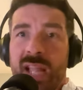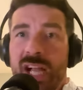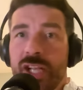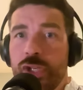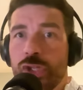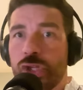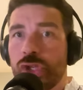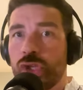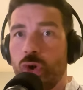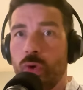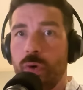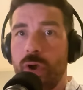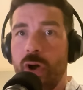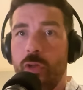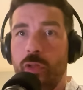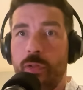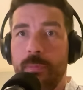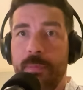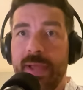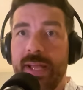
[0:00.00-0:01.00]
and you saw it
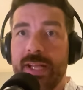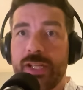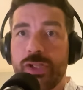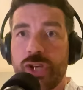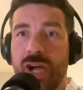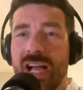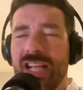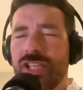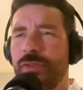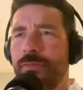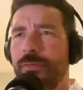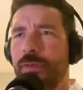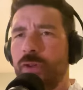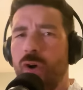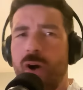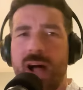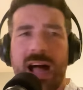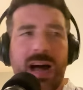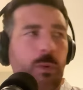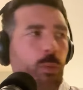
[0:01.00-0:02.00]
on the pitch. I actually
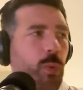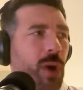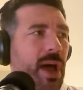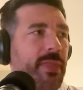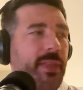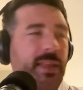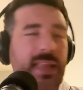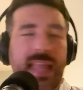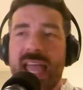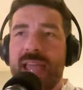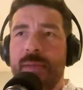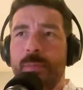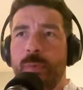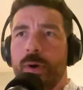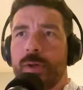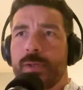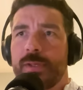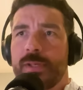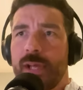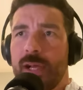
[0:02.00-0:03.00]
forgot how wet the game
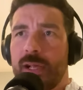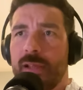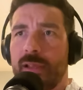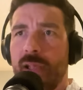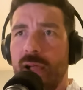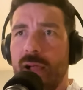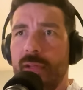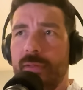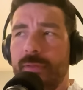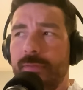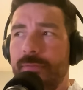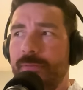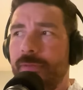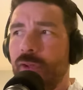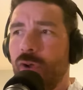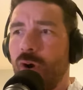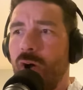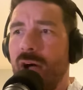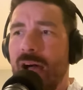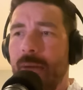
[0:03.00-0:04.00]
was. I
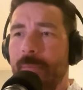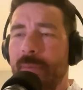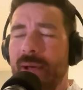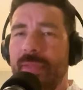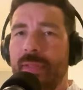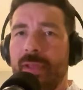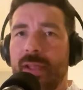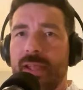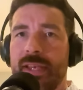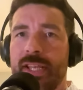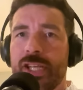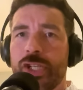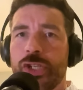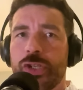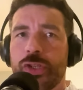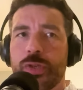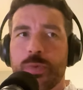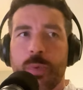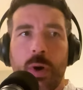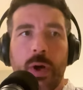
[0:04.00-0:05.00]
forgot how bad the
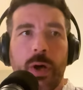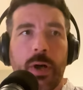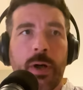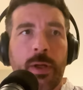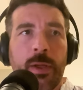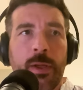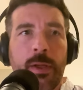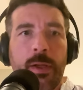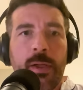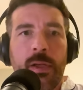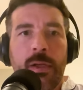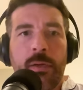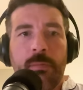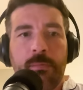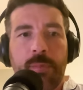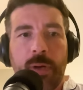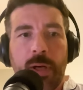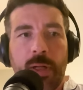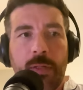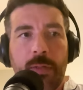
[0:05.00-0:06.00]
conditions were,
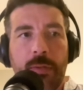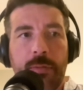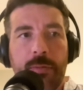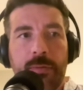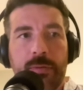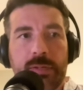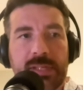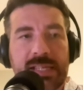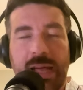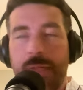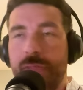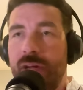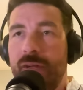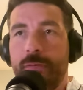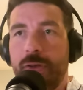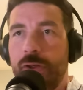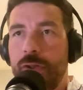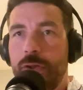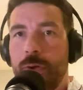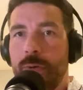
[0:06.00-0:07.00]
but South
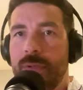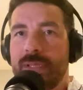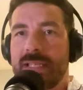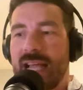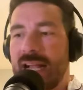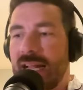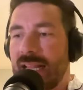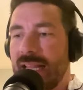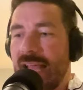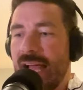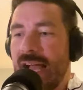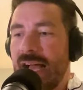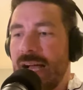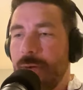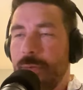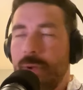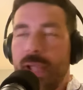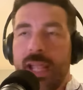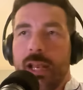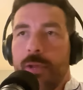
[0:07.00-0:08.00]
Africa knew exactly
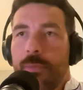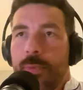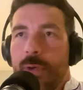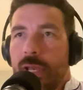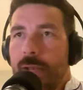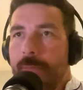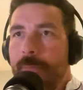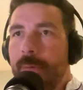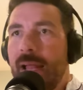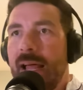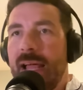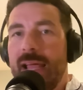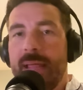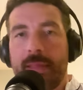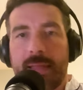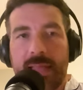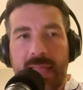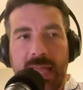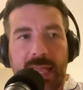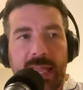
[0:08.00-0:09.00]
how England were going to play,
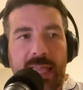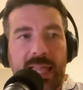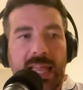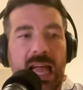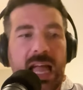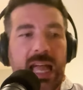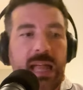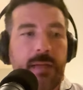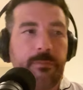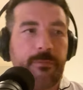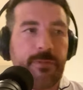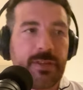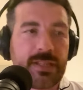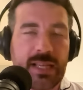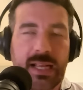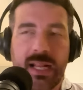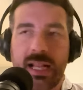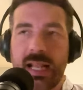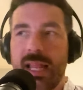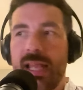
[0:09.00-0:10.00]
the kicking game,
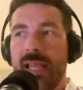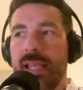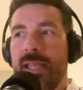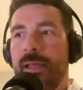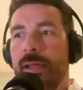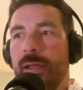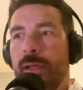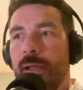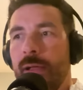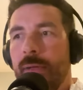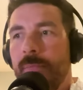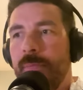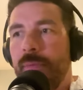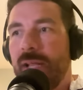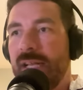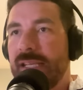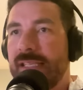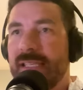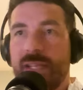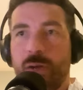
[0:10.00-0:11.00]
physically,
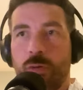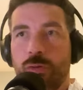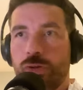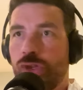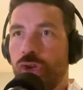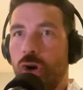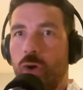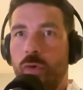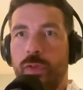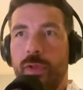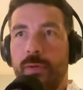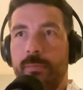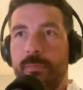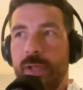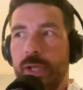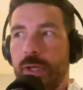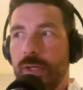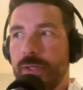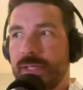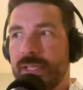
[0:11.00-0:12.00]
but it still shocked them.
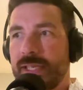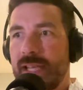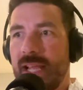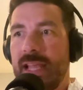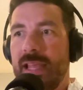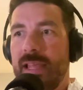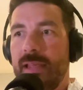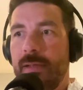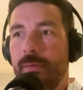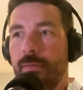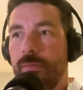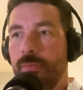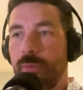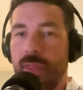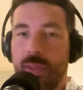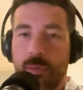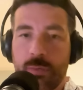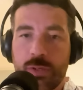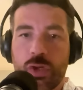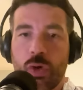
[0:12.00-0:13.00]
You could see
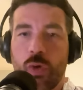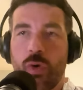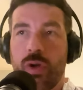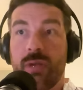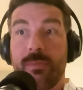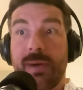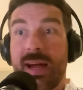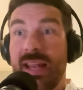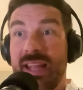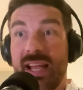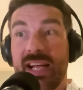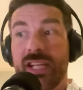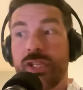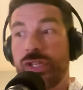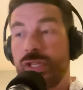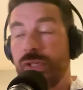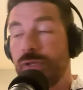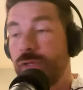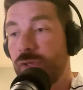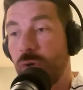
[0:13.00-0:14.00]
when they were talking about it, you
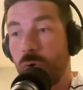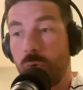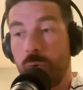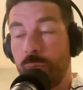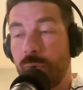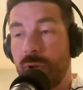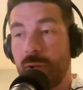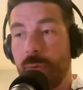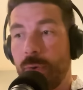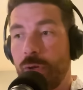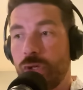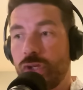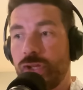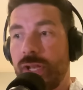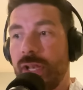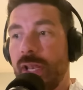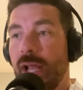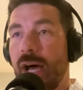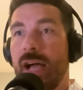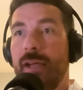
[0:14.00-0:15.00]
actually saw it when I watched
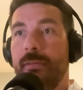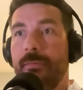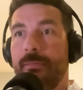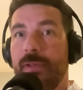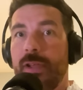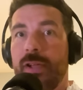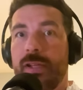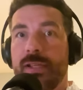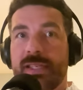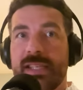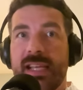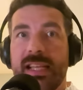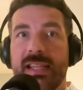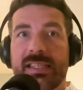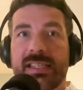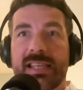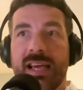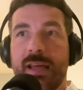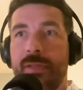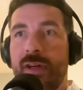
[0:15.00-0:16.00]
it live, you could see the
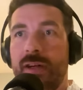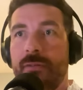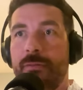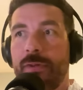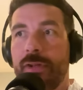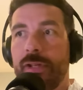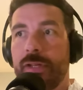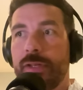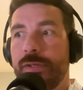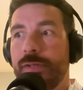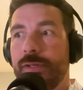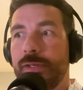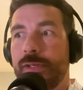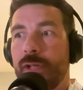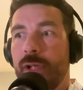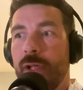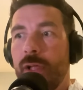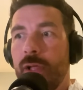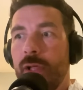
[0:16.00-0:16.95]
South Africans